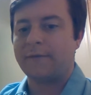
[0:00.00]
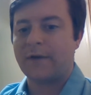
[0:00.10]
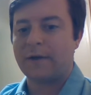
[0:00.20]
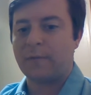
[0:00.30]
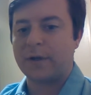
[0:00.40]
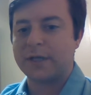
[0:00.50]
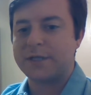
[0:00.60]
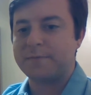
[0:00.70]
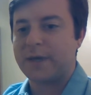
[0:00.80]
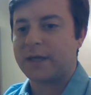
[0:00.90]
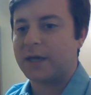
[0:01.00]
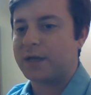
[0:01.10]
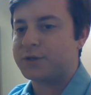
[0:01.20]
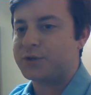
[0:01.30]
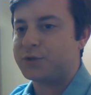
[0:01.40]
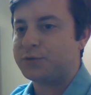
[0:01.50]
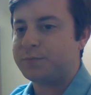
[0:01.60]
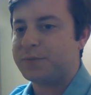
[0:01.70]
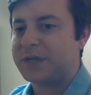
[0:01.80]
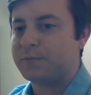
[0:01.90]
If I wanted to make a
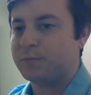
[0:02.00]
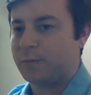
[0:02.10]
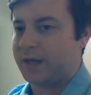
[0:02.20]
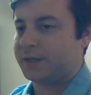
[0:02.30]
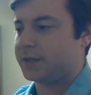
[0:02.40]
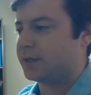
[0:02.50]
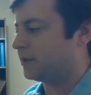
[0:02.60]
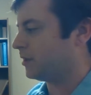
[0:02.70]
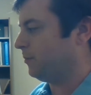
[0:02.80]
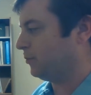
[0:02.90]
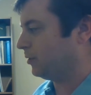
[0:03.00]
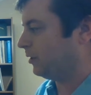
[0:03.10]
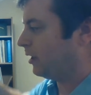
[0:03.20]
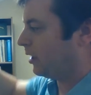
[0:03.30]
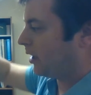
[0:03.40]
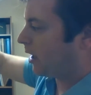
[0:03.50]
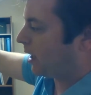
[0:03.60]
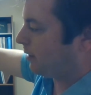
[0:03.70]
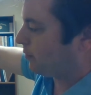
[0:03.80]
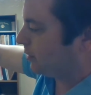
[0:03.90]
2-beat rest symbol,
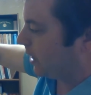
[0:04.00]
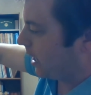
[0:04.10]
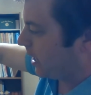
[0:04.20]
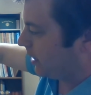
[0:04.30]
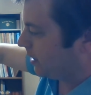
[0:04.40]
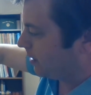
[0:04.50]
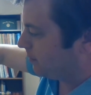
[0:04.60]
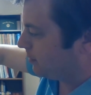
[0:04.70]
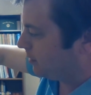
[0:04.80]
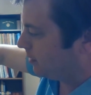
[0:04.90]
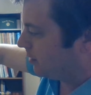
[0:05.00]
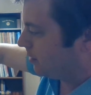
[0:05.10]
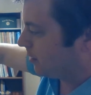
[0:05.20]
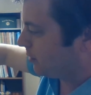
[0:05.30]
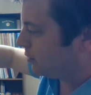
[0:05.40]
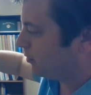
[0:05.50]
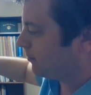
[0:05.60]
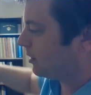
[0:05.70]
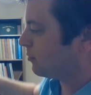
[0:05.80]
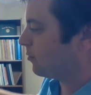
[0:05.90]
I could add up 2
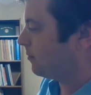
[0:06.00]
of these